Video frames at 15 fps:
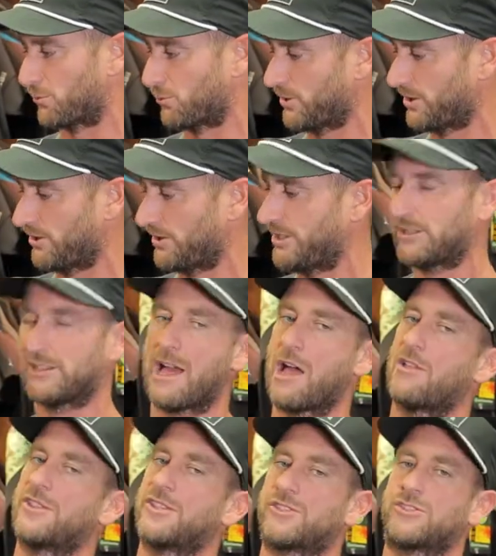really
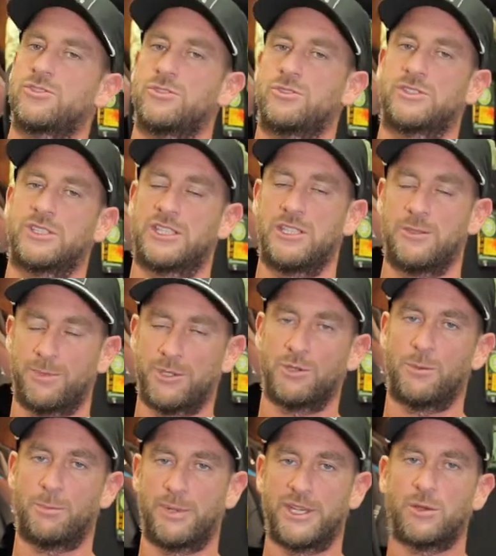allow this suit to keep
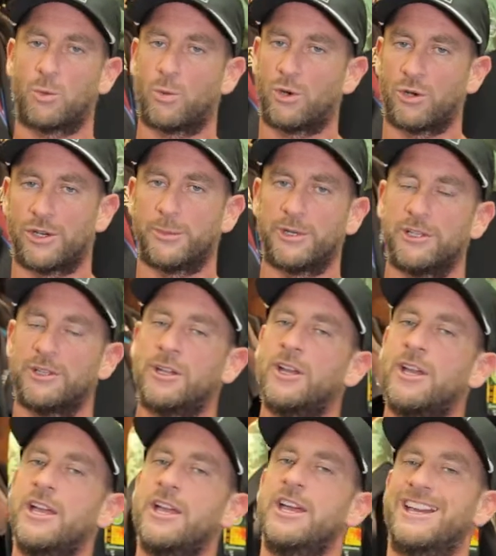you a bit warmer
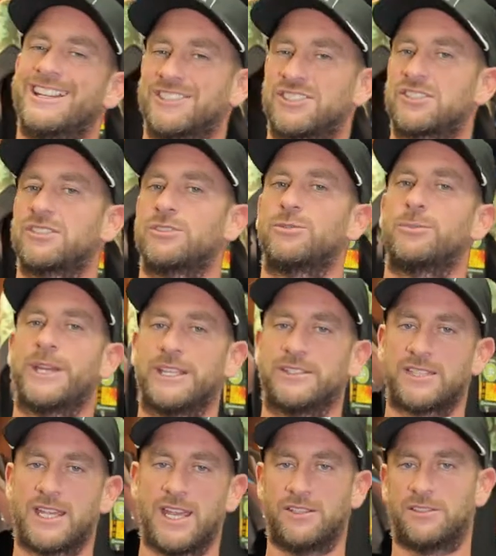and still
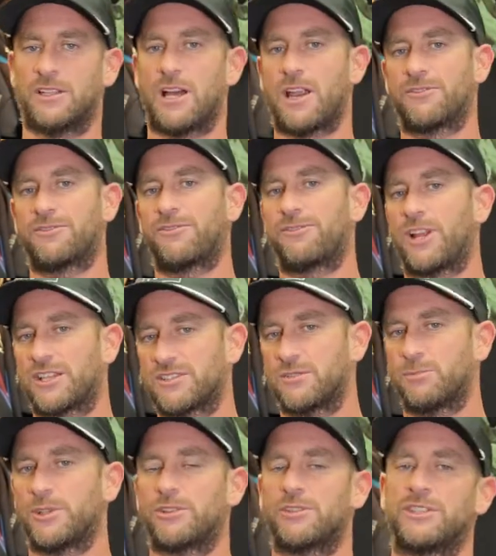maintain a lot of
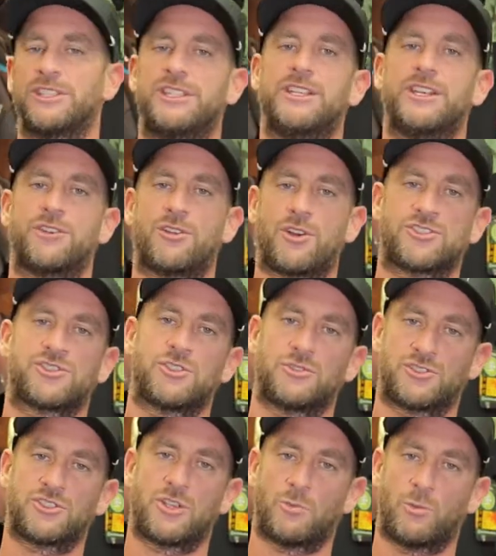flexibility and also
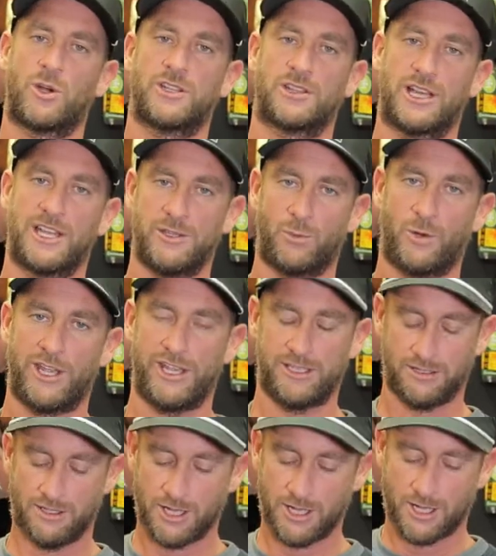somewhat
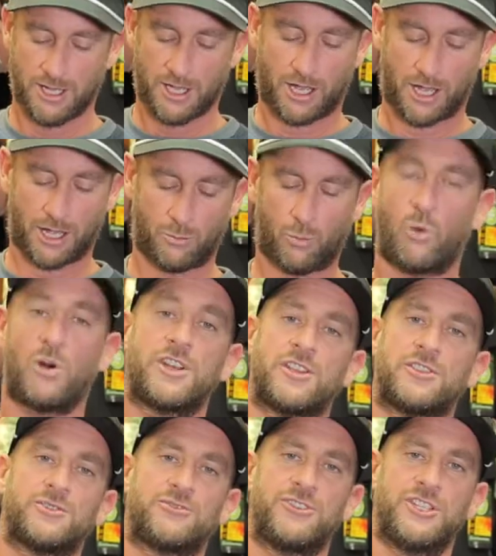lightweight. One
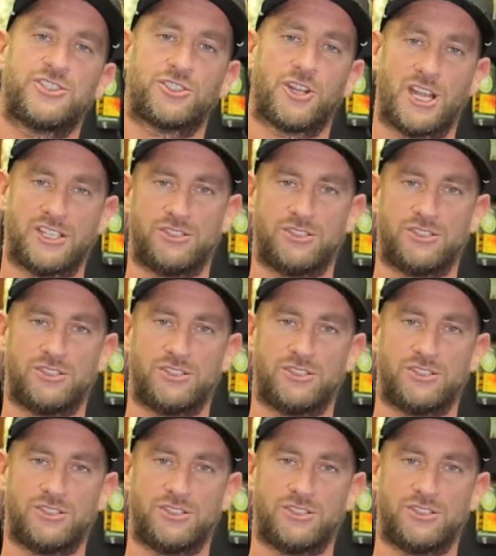other feature I